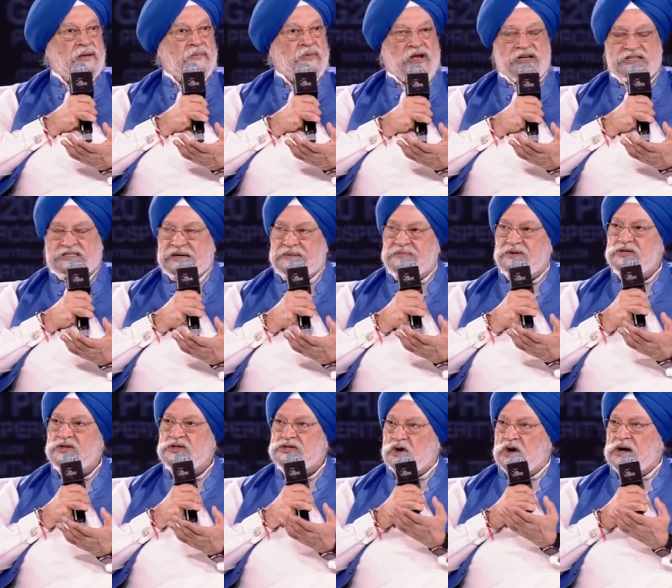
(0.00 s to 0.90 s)
Because some
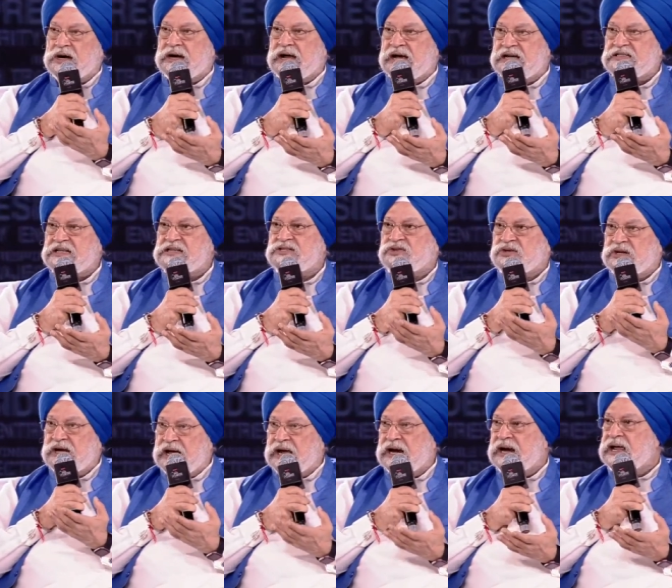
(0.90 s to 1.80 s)
of those
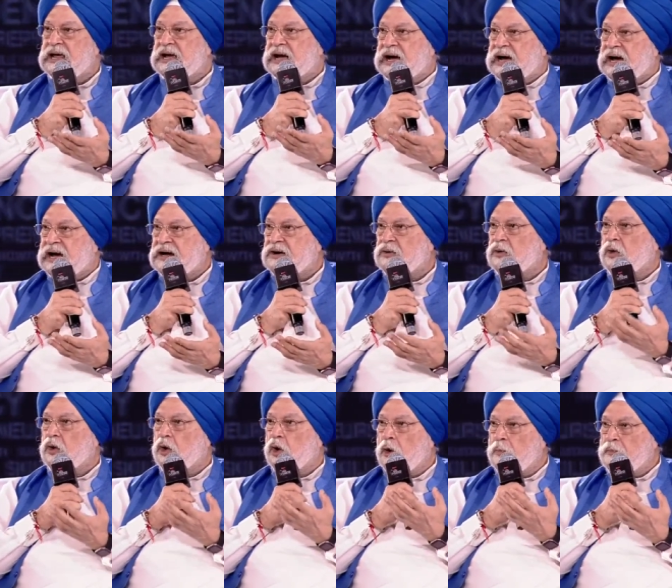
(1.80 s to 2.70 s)
organizers really are
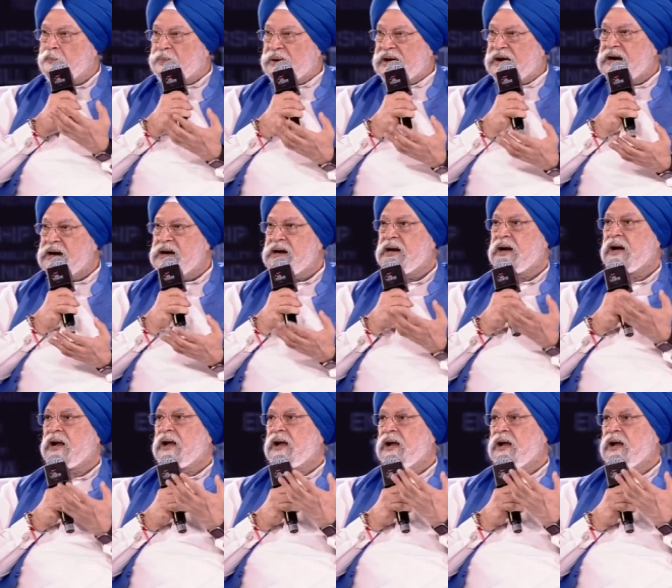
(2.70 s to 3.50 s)
open